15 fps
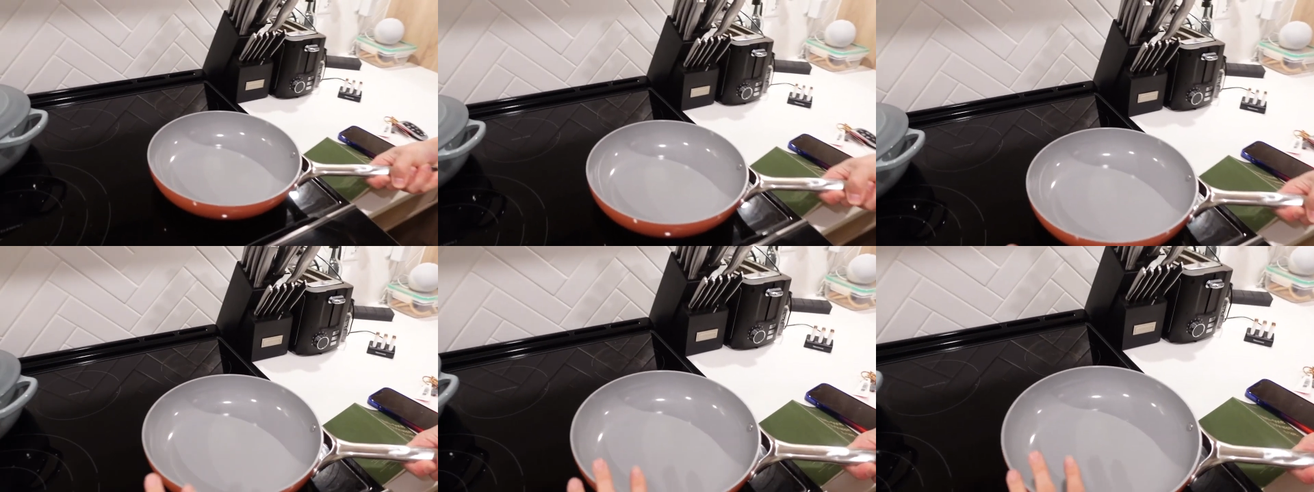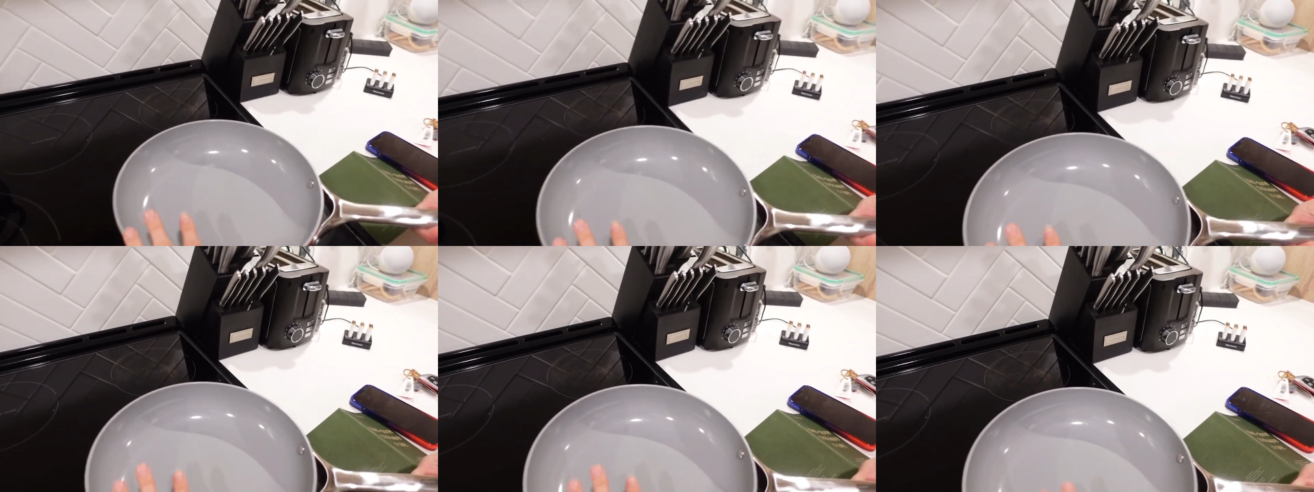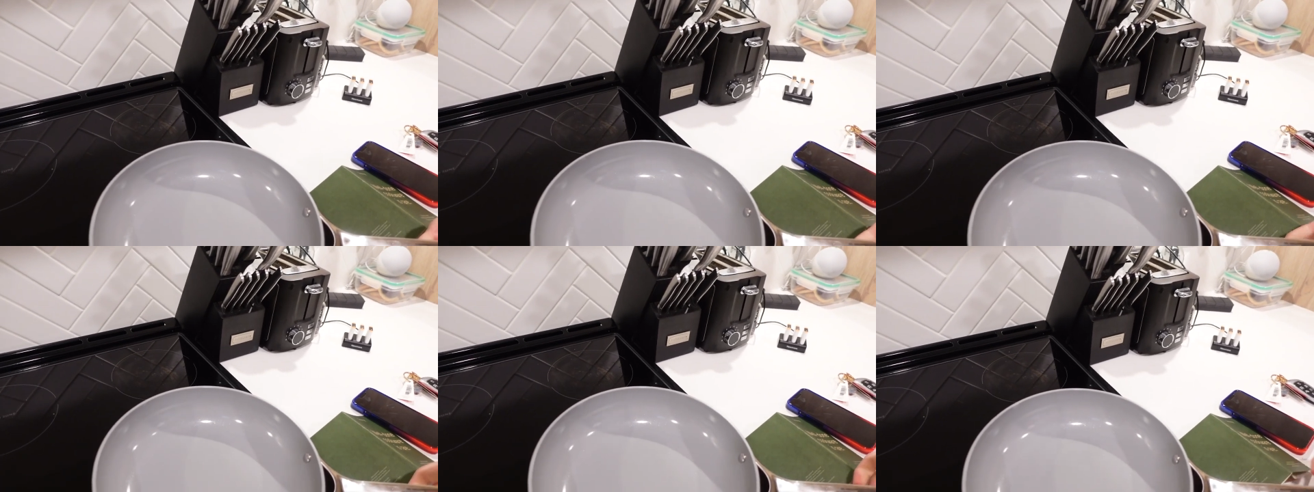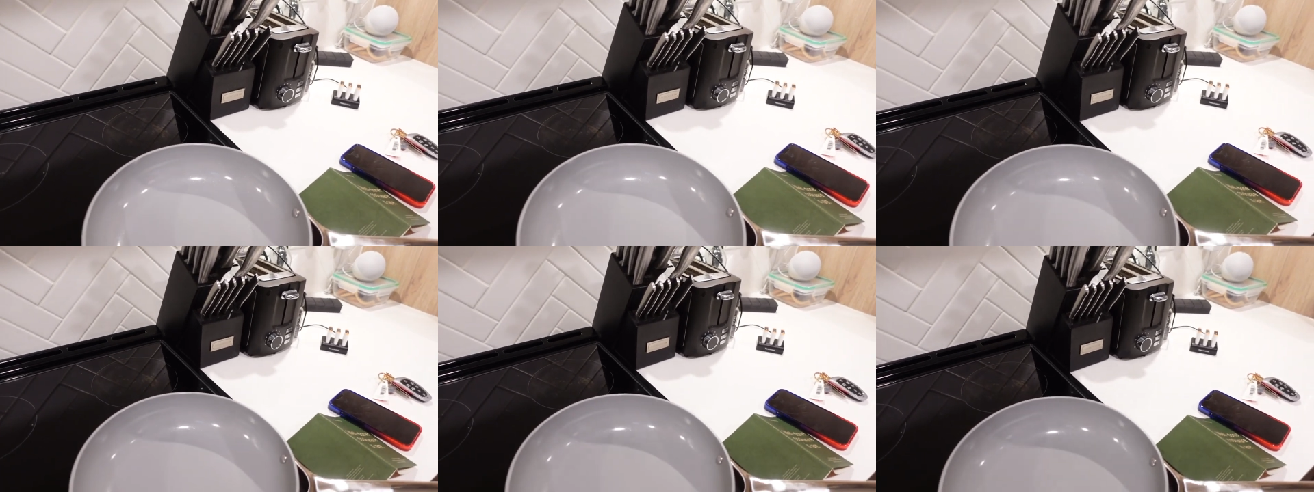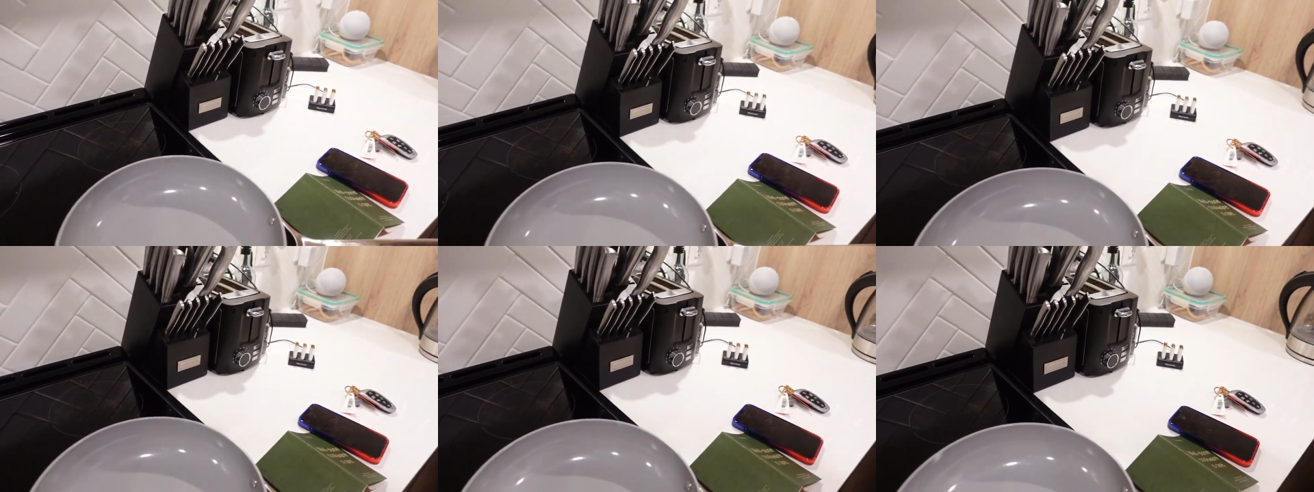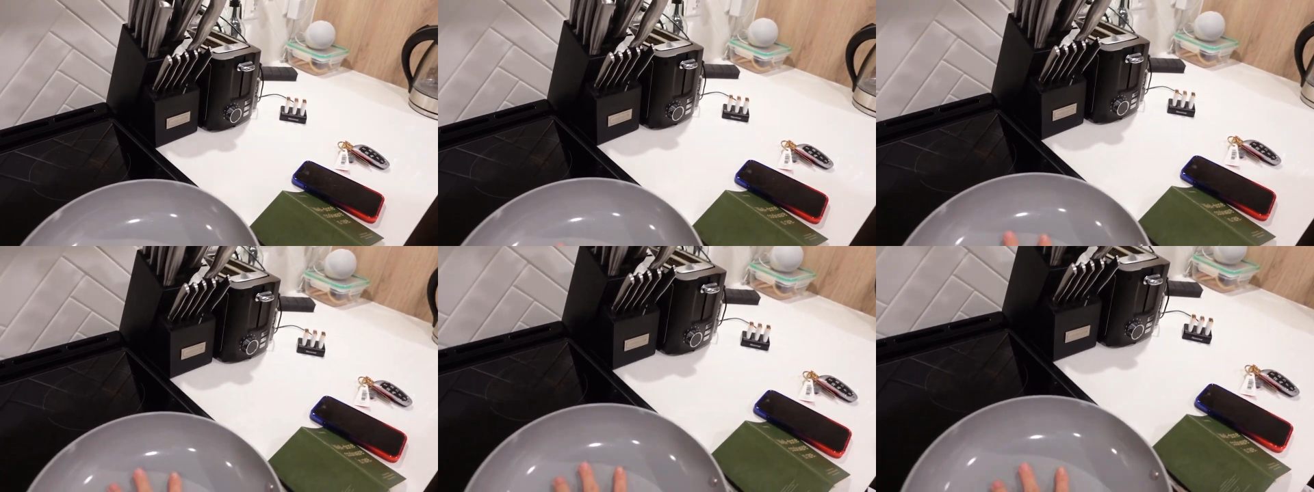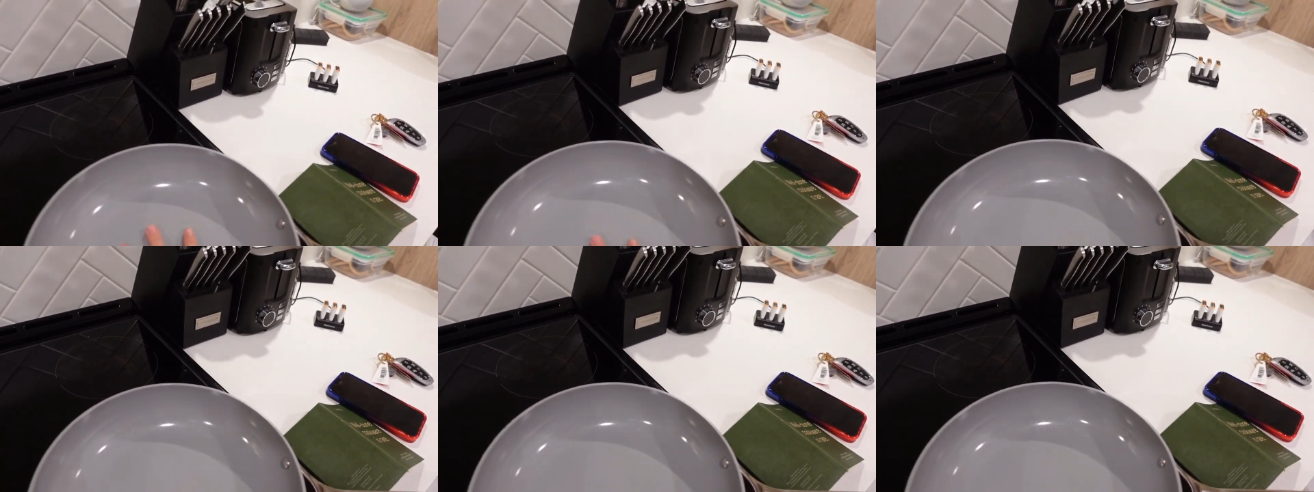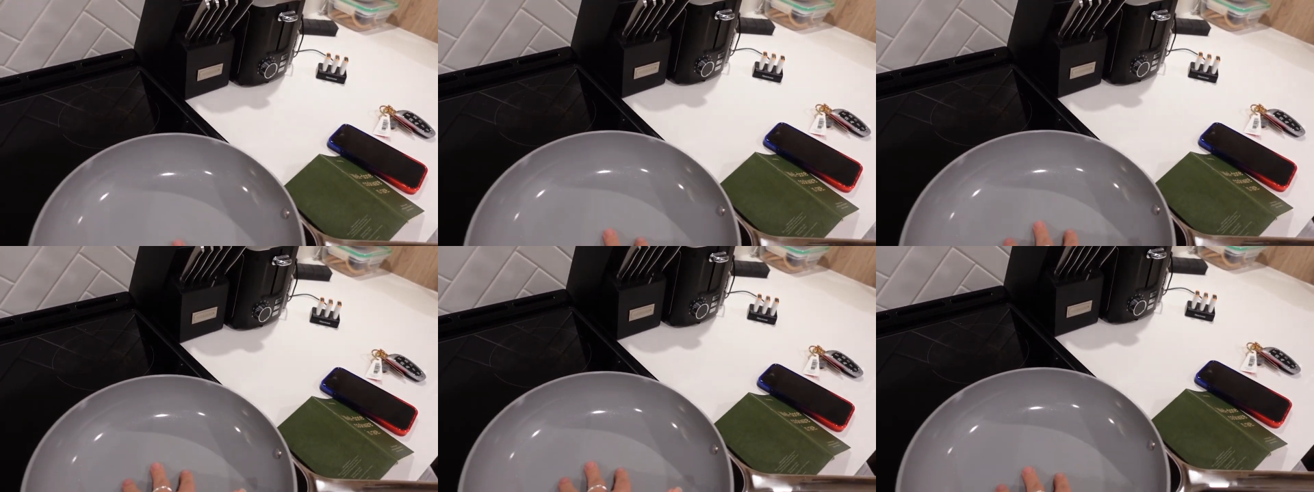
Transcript: [unreadable: no face in view]